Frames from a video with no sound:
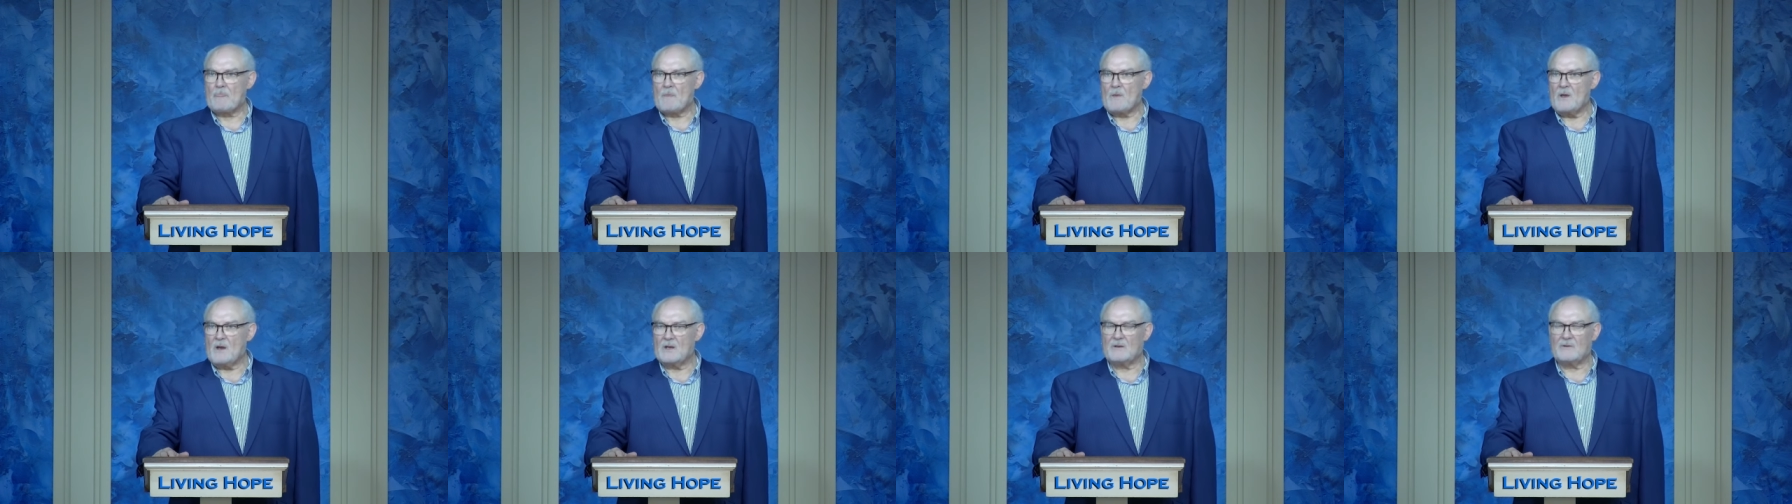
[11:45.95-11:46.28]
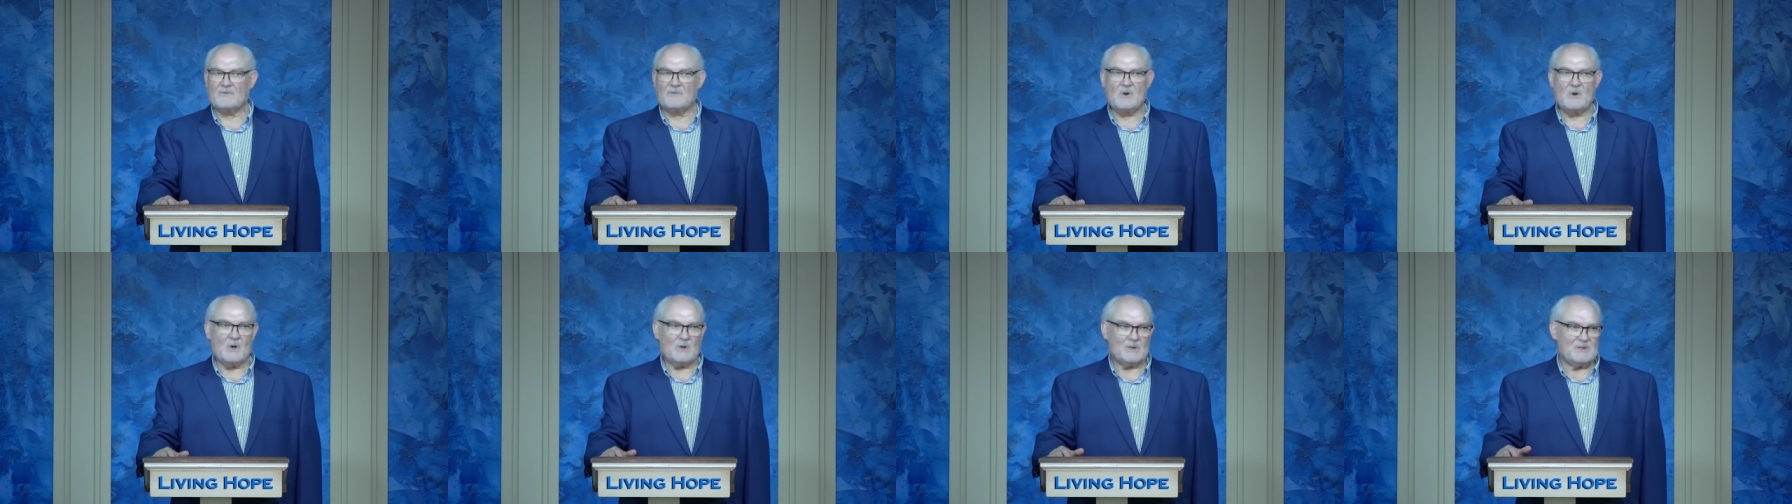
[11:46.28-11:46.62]
And
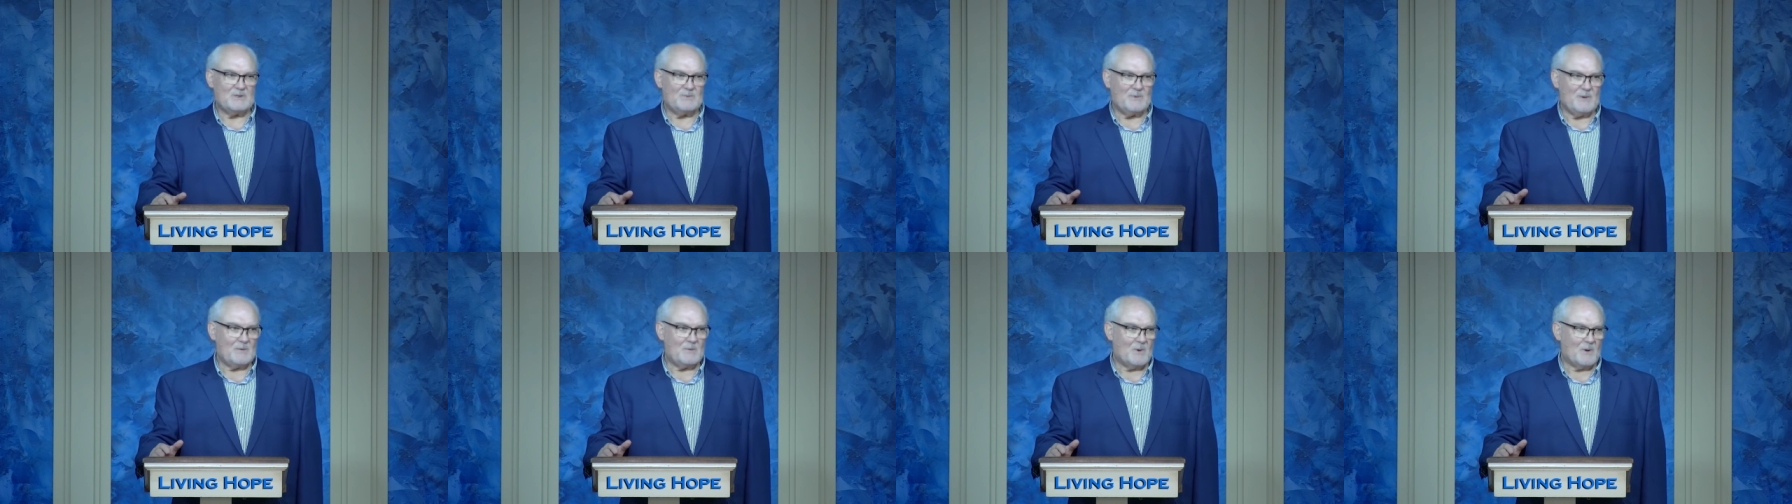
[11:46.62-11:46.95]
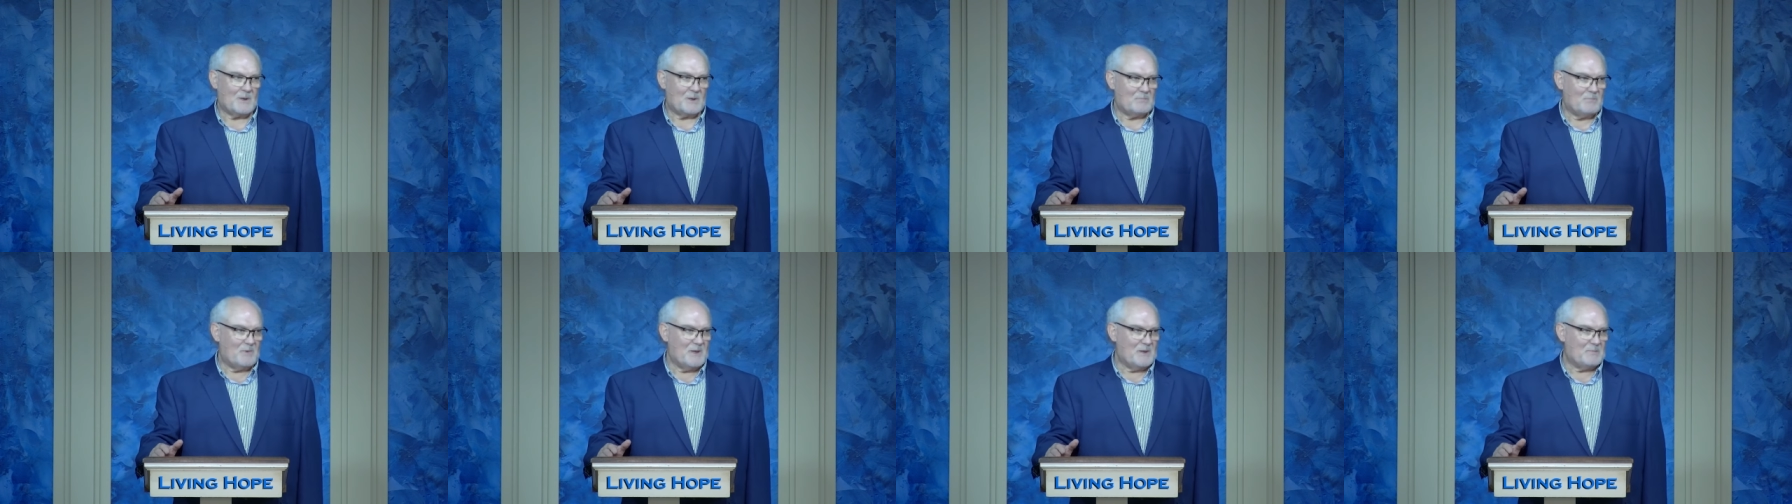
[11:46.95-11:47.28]
of course, we
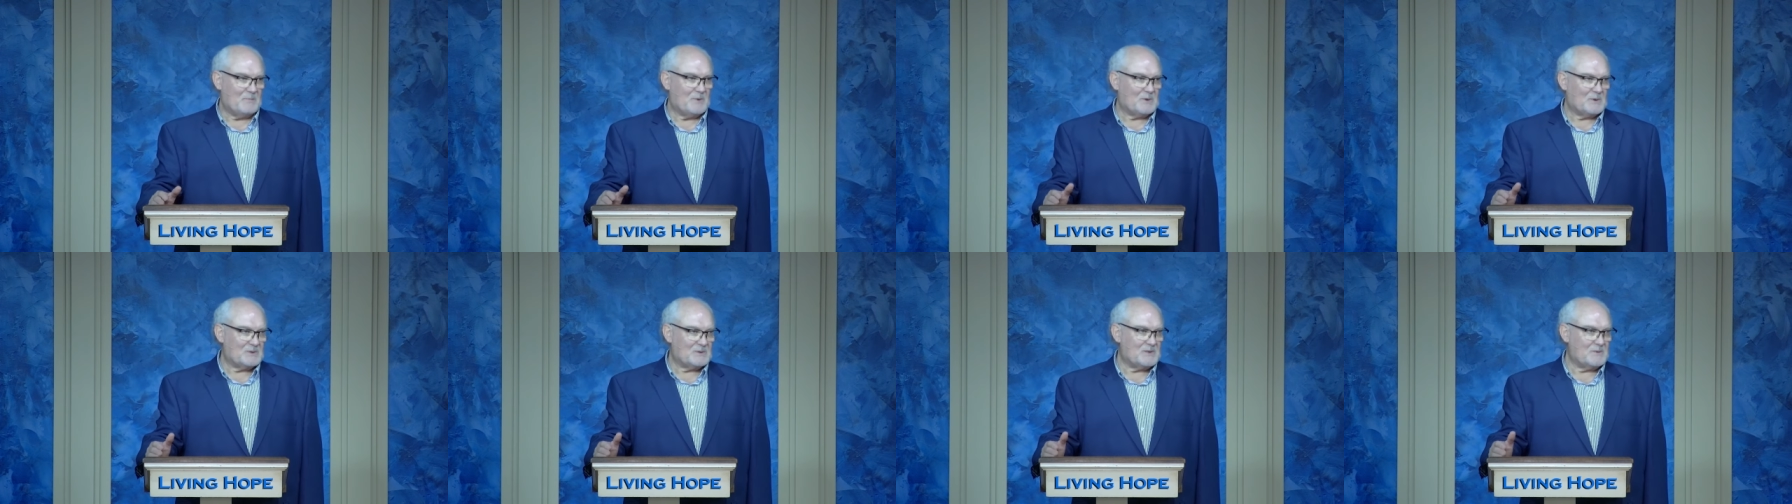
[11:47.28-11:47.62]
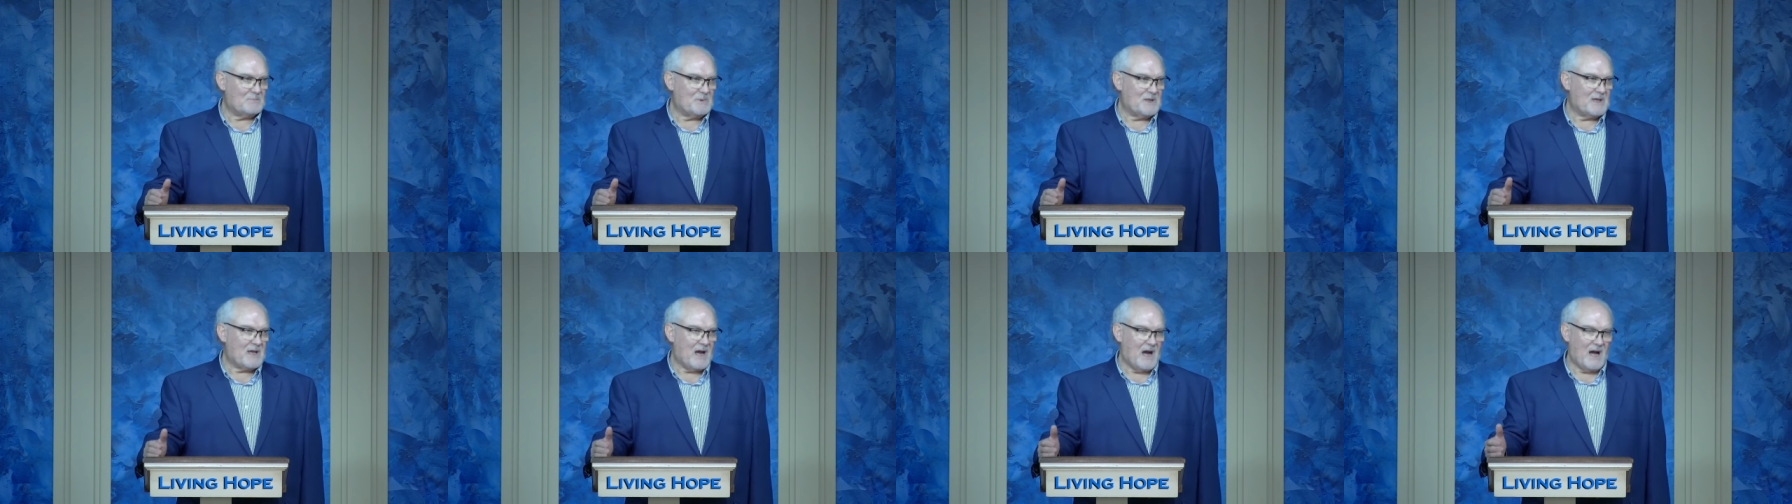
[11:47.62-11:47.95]
want people to
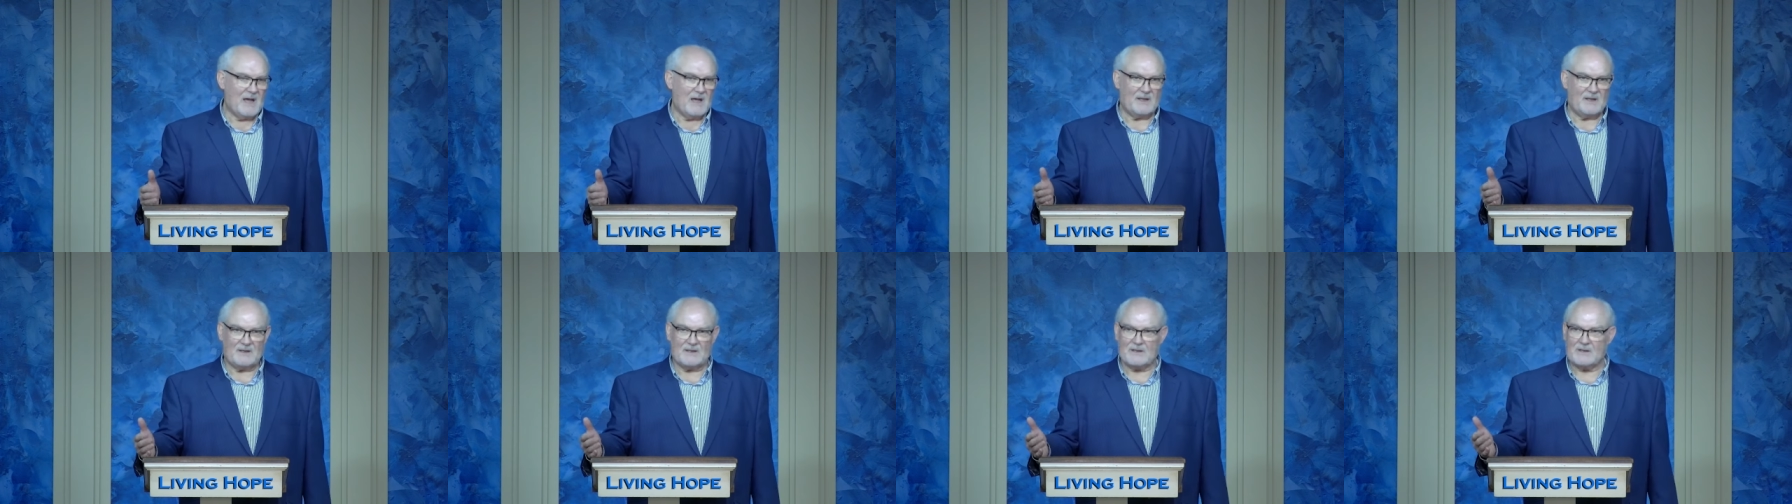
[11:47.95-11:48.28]
be kind